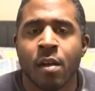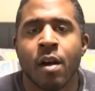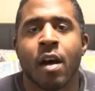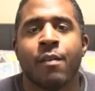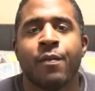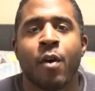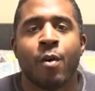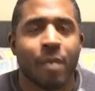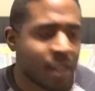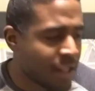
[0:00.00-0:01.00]
uh,
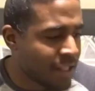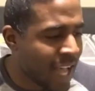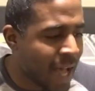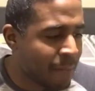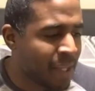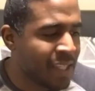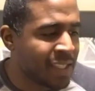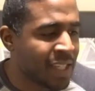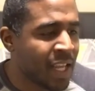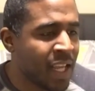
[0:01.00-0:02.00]
foam and the top
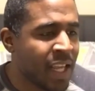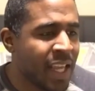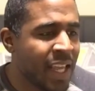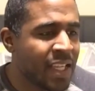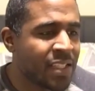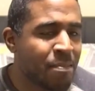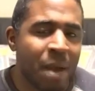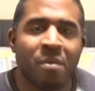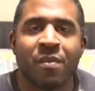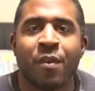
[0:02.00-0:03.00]
is is
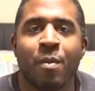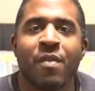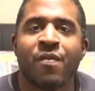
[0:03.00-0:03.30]
memory foam and